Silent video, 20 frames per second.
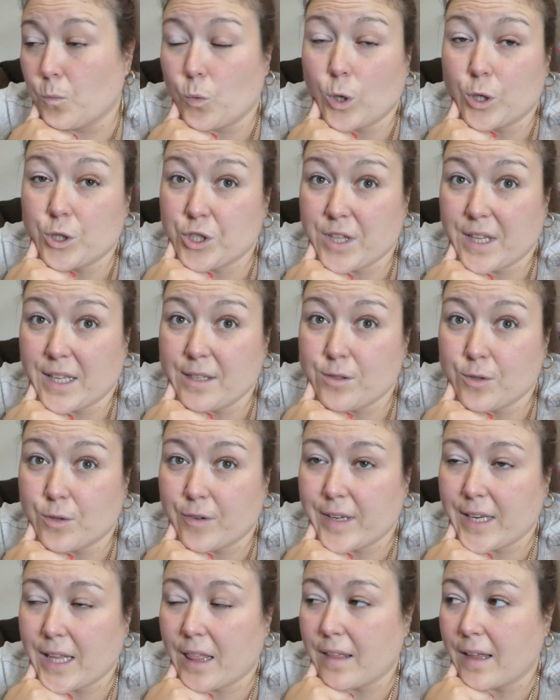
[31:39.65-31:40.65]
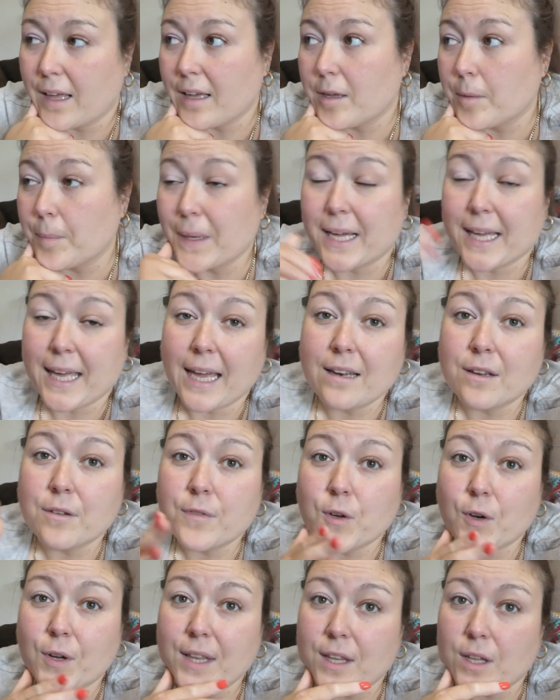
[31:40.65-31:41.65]
watch this or anything, but again,
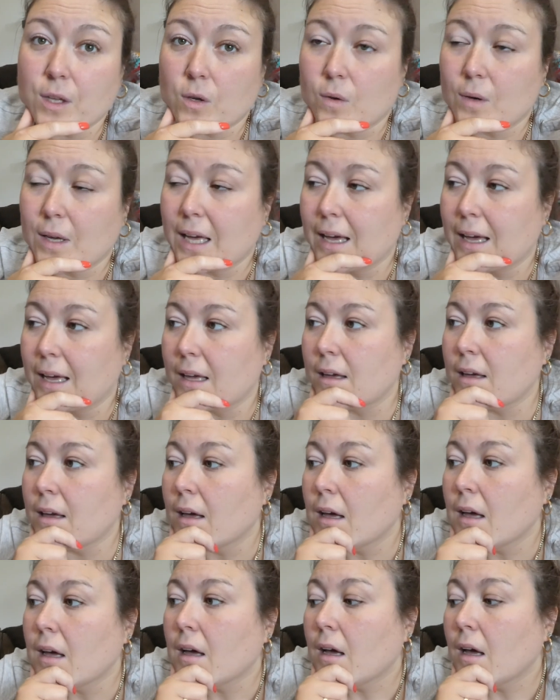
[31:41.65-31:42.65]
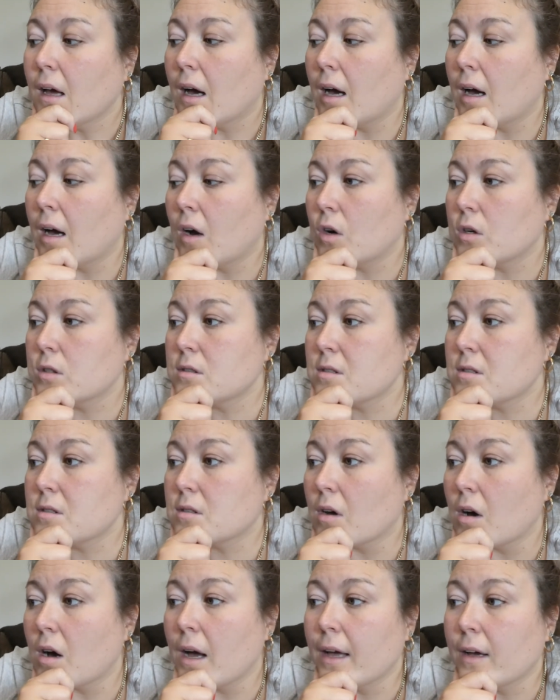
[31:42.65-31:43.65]
if you're in the UK, uh, on
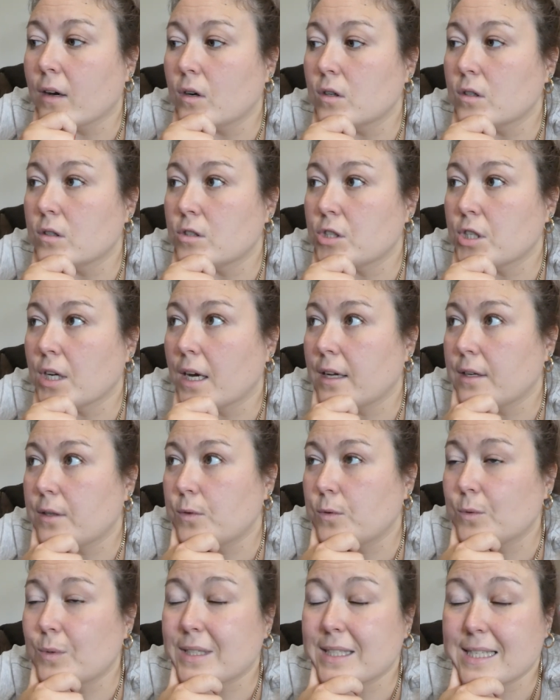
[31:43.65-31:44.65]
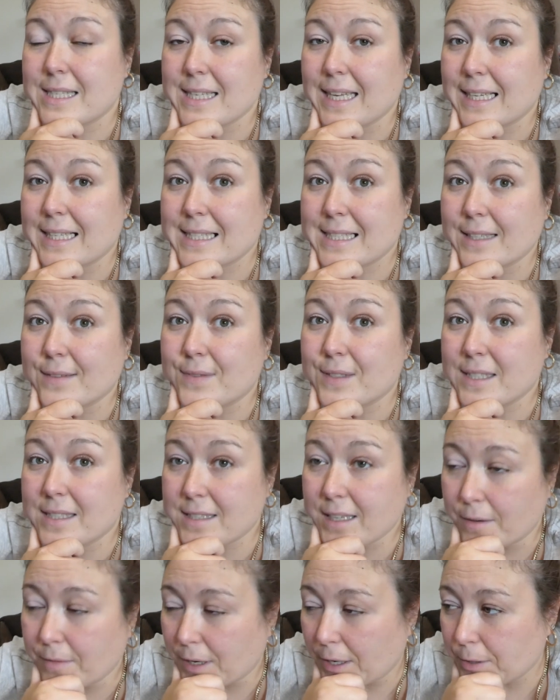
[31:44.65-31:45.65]
Sky on channel
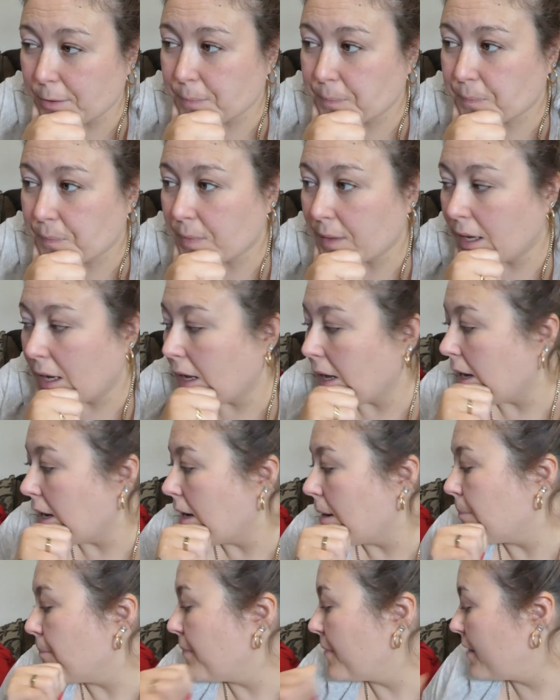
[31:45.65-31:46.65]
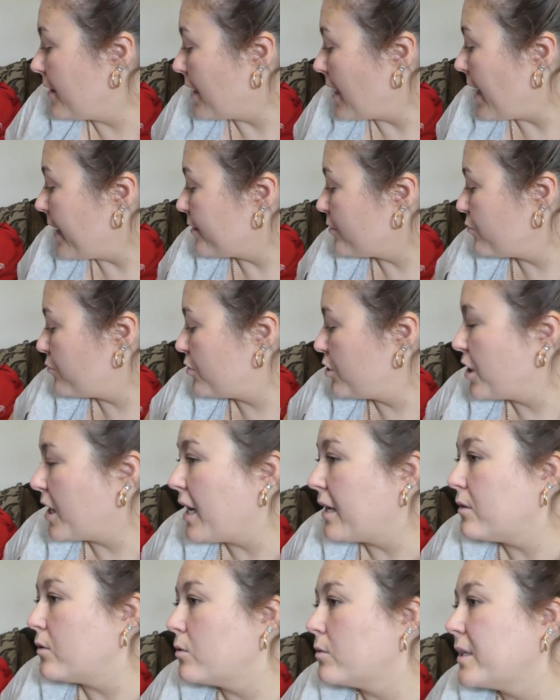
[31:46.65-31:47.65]
670, um, the actual
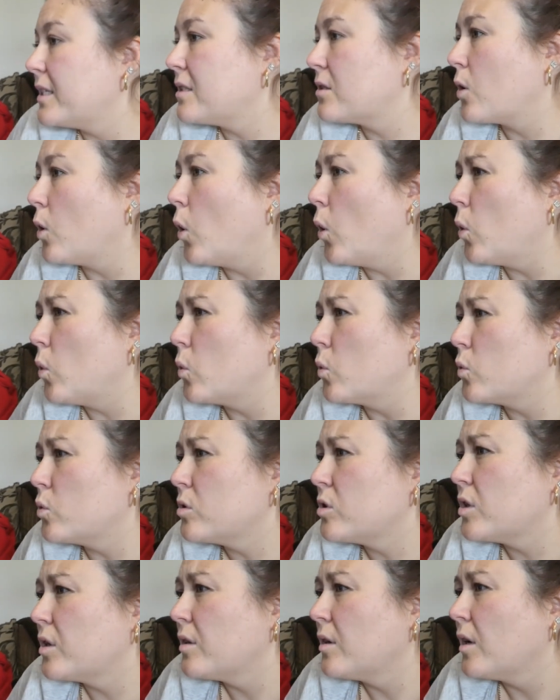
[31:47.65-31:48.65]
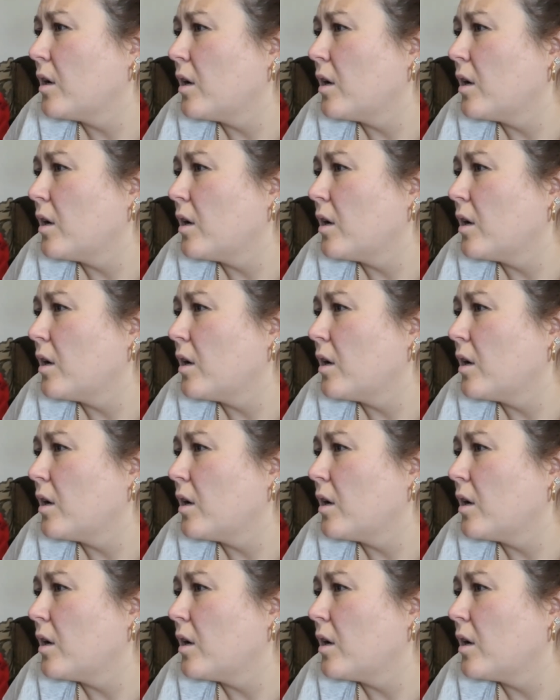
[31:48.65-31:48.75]
channel is called